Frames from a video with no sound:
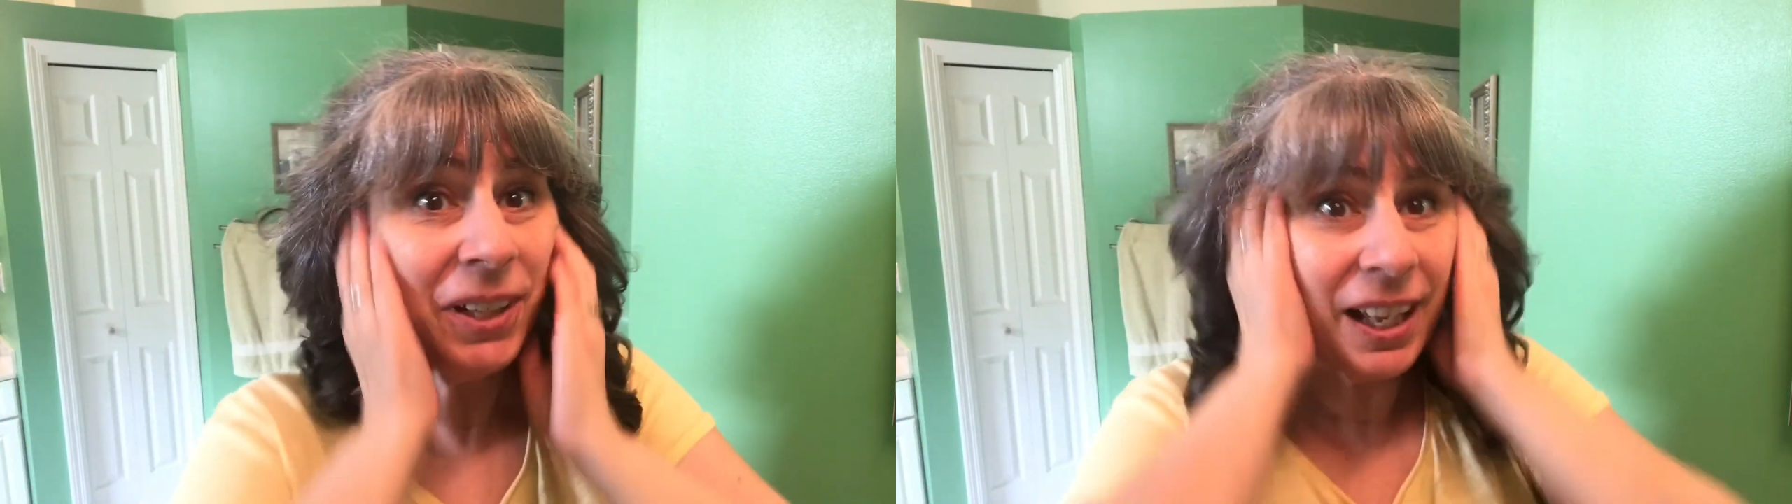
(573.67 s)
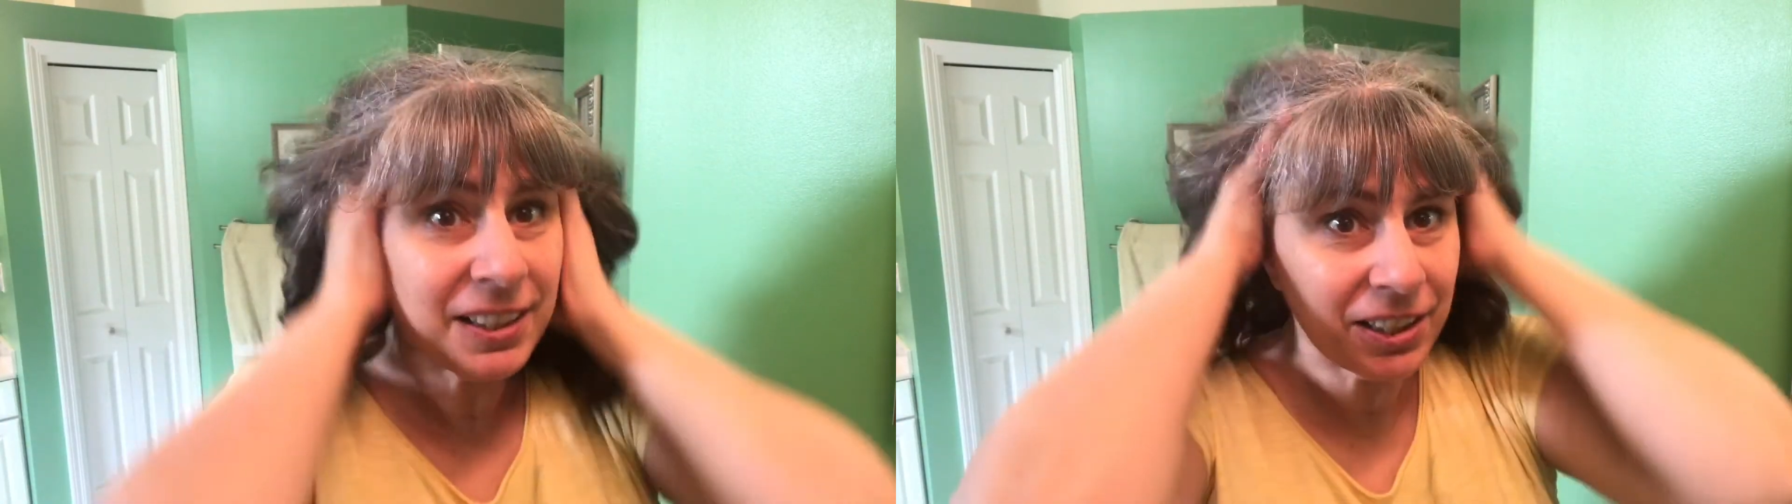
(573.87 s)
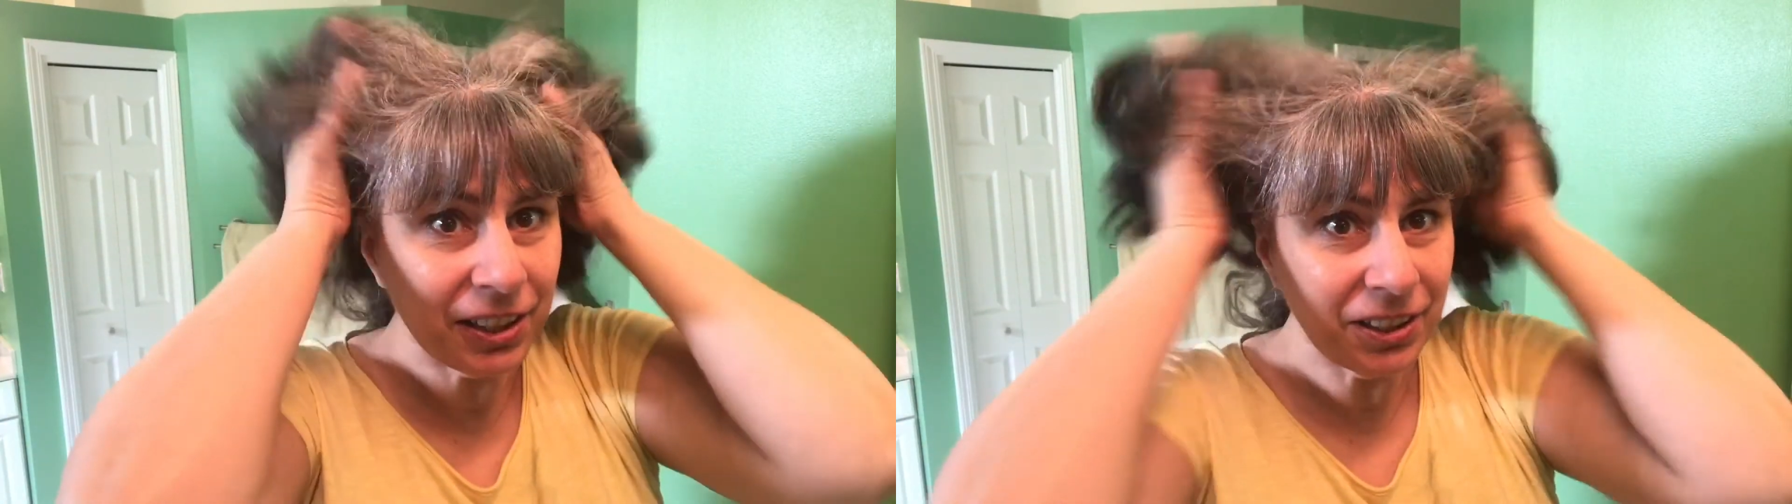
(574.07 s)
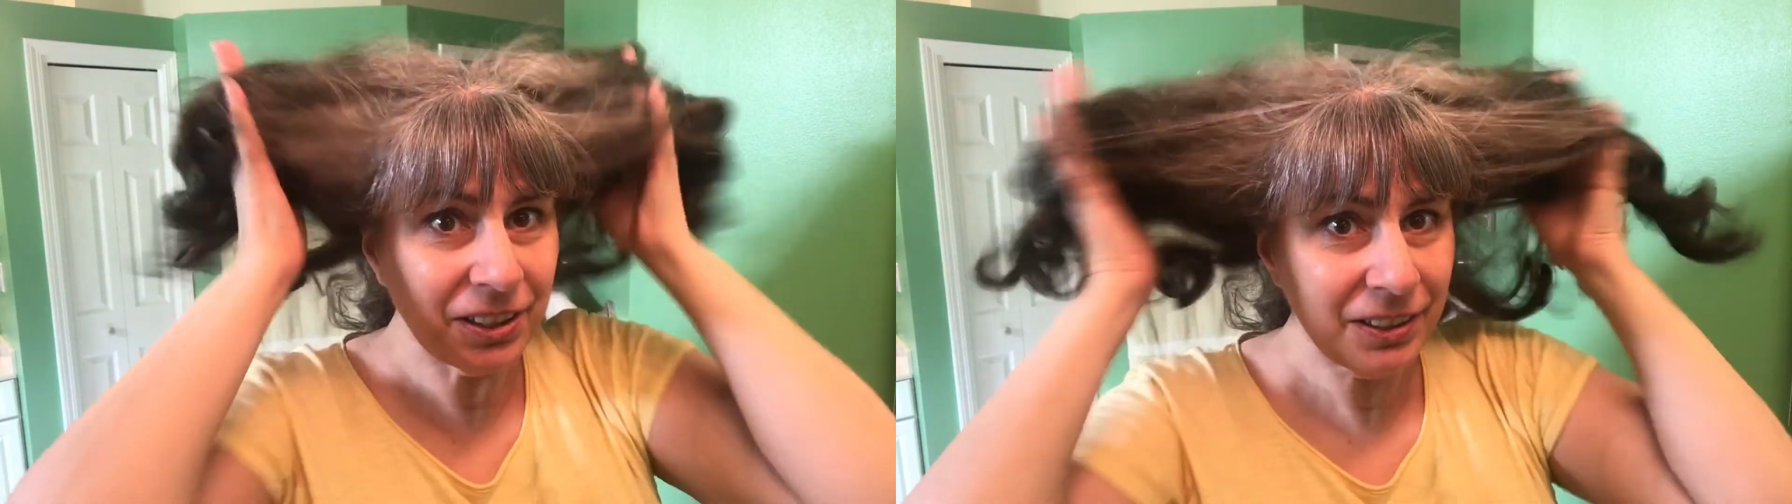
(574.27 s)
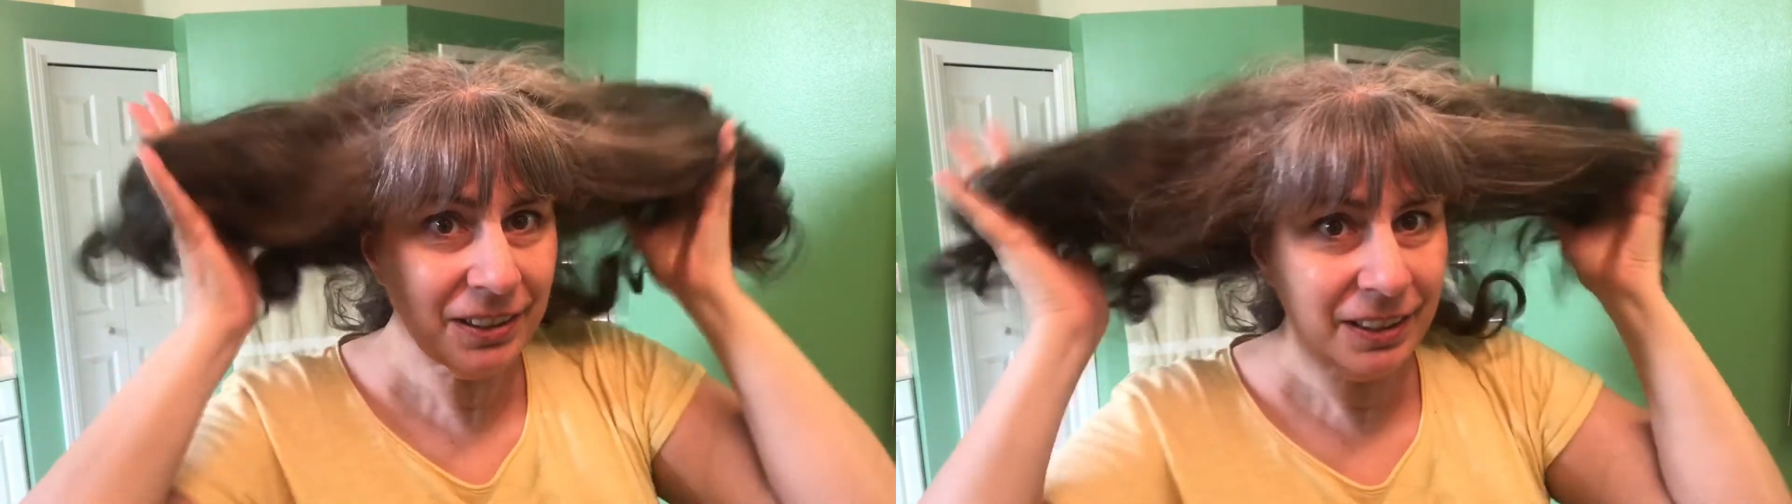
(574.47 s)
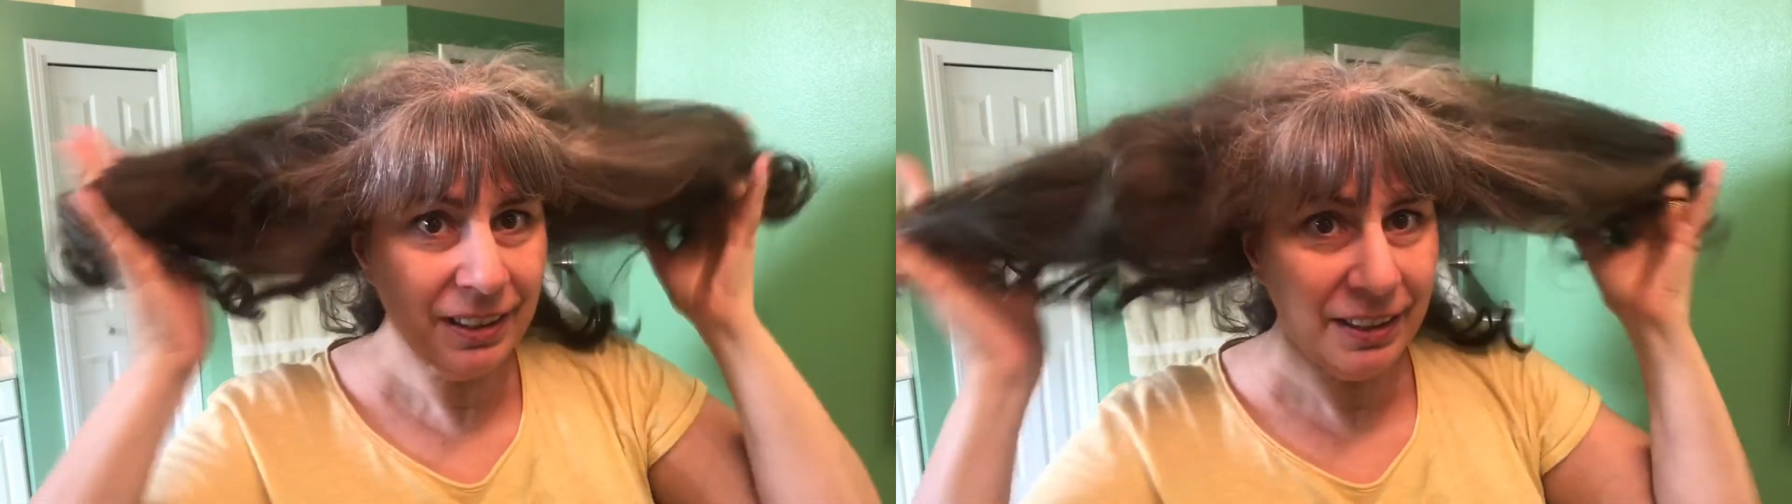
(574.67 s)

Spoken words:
lots of curl.